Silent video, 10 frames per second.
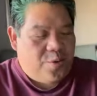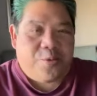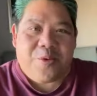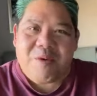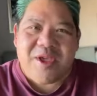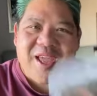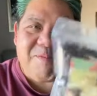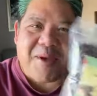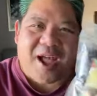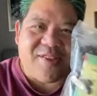when I
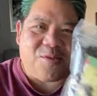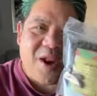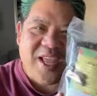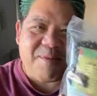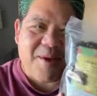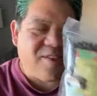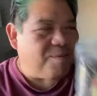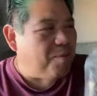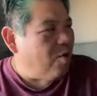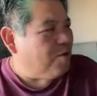get back to
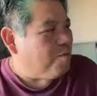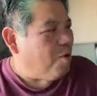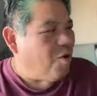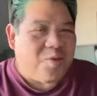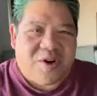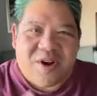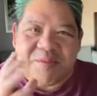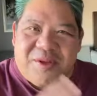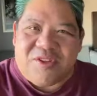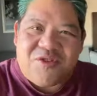Baltimore, we're going
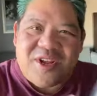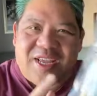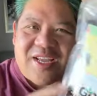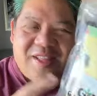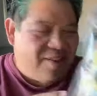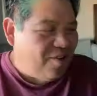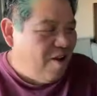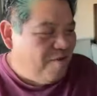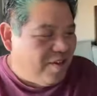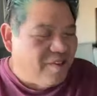to be drinking these
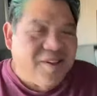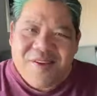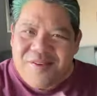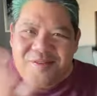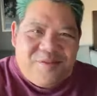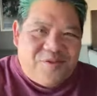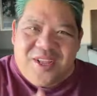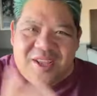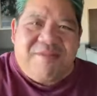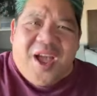coffees.
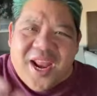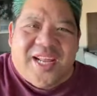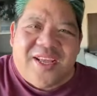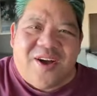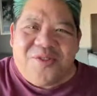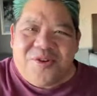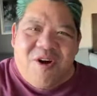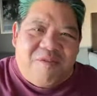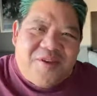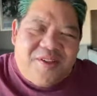Drinking, finally, other
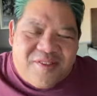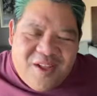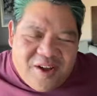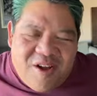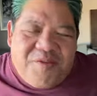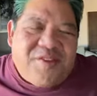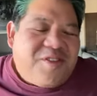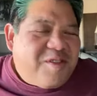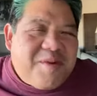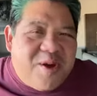coffees other
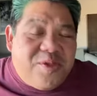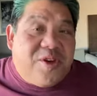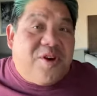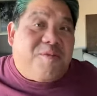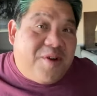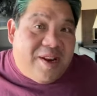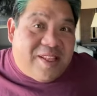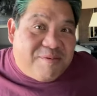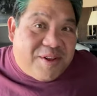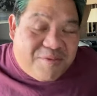than my own that are
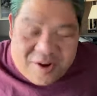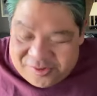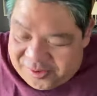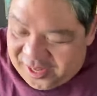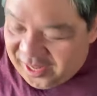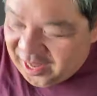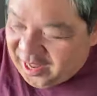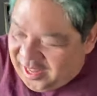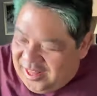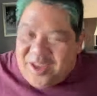relatively fresh,
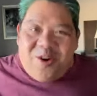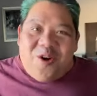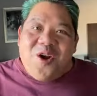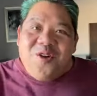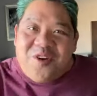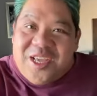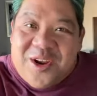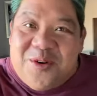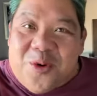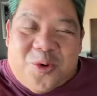that are under a
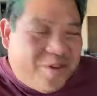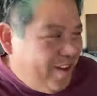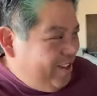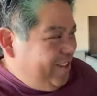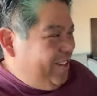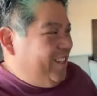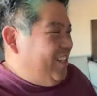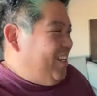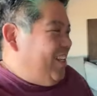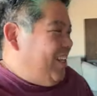year old.
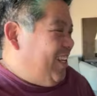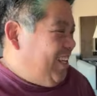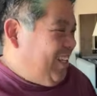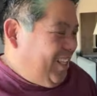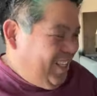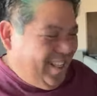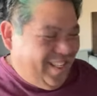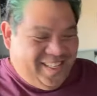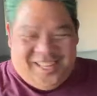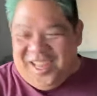
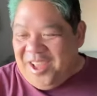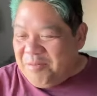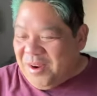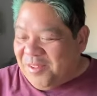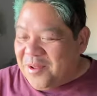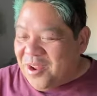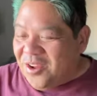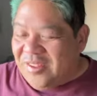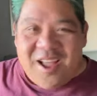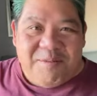But it's been a
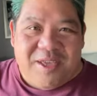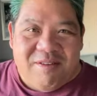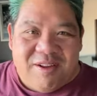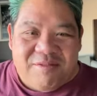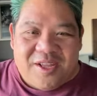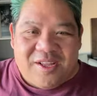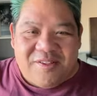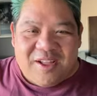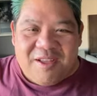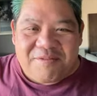good time here in
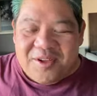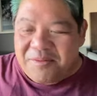Vegas. I have,